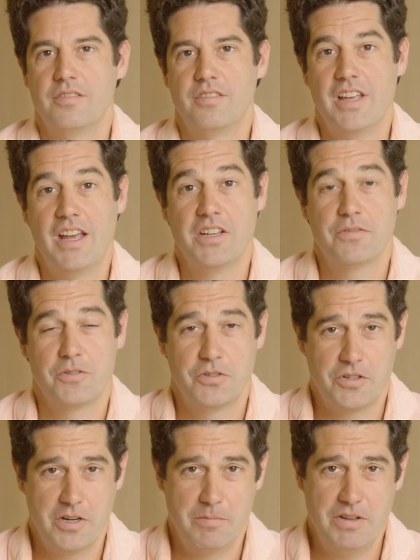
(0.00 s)
Thanks for
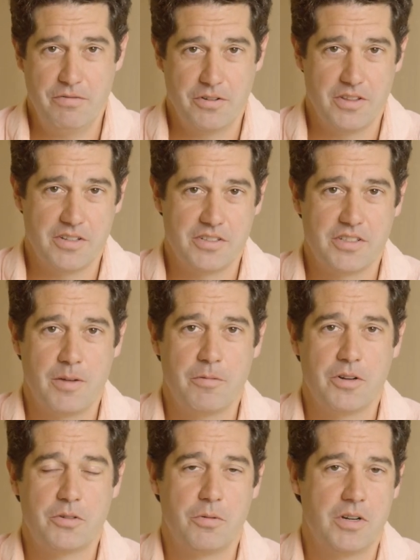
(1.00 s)
joining me for the
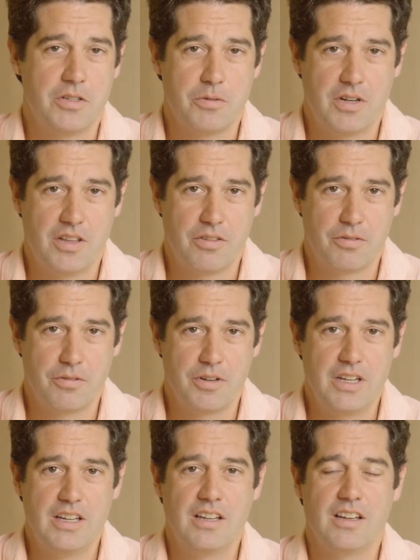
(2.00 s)
summer
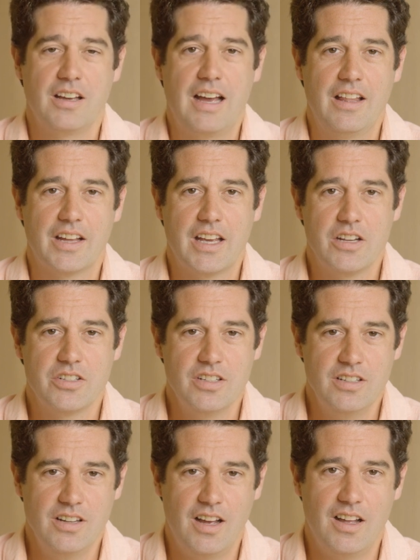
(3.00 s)
2023
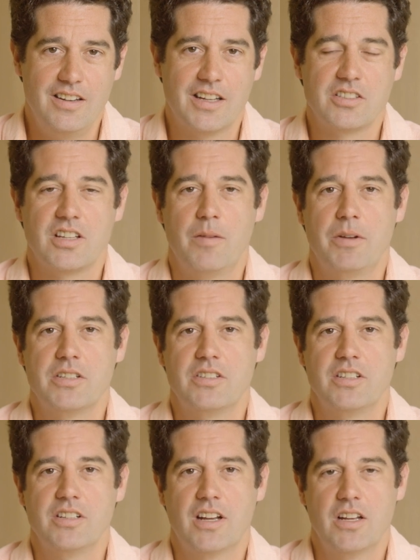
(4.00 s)
allocation. Next time I
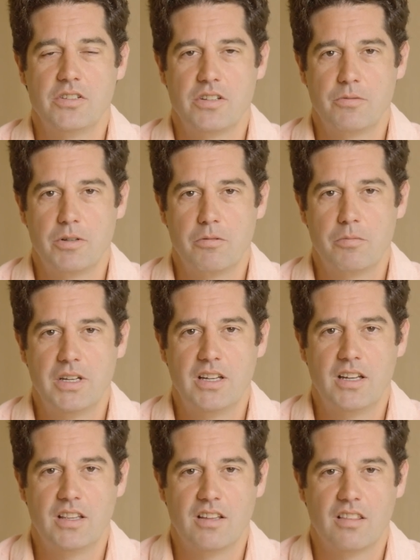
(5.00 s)
see you guys, we will
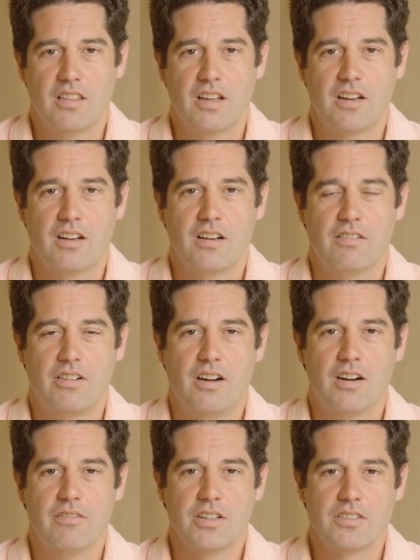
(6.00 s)
be in the thick of
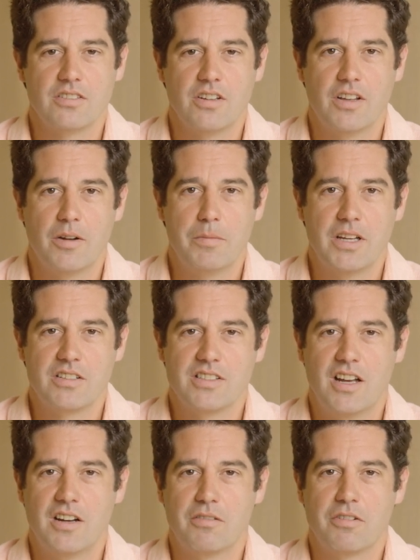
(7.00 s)
harvest, so that'll be
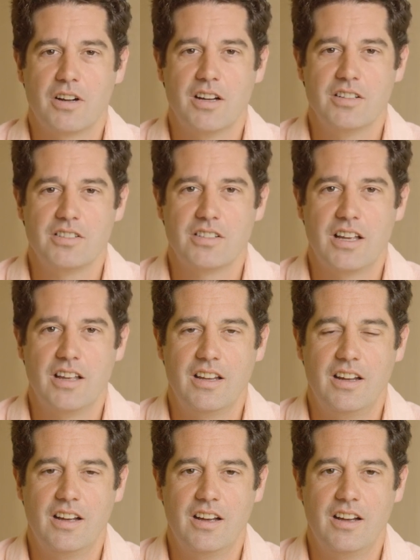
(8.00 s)
exciting for us,
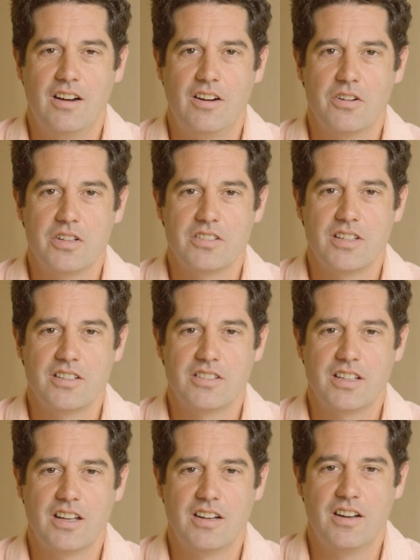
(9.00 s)
and always nice
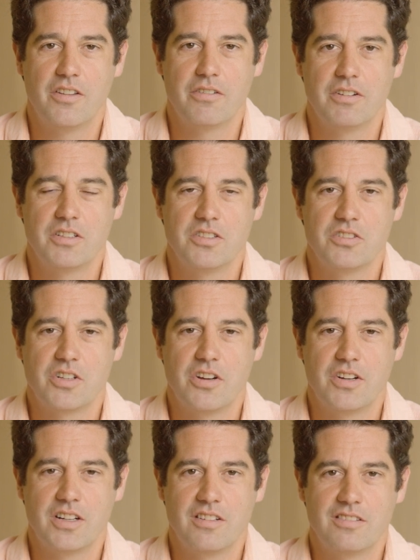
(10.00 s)
to get another vintage
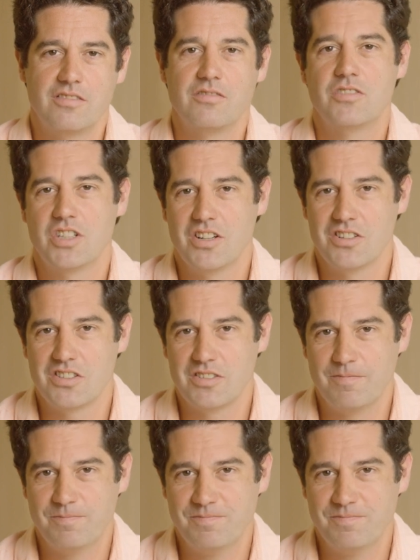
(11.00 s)
going. Cheers.